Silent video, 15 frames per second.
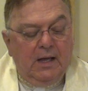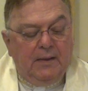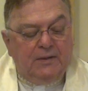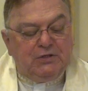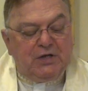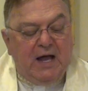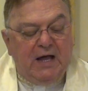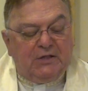
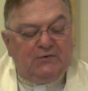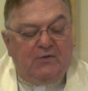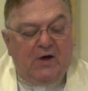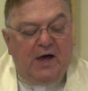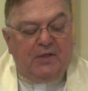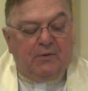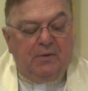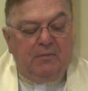And the child's
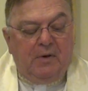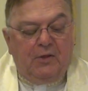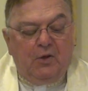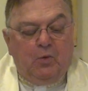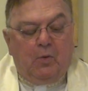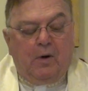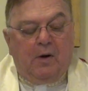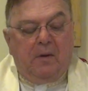father and
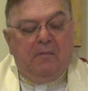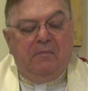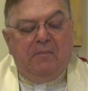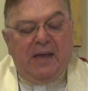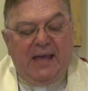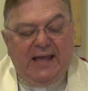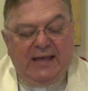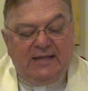mother were
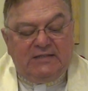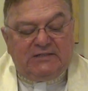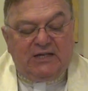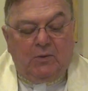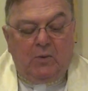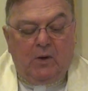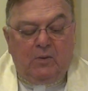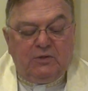amazed
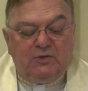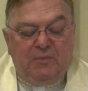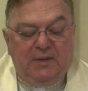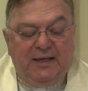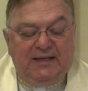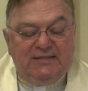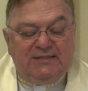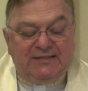at what was
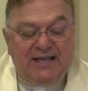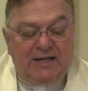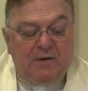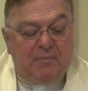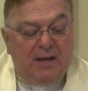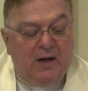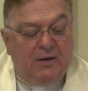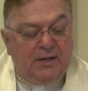being said
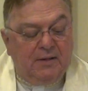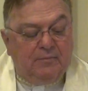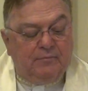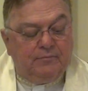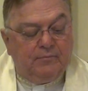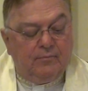about him.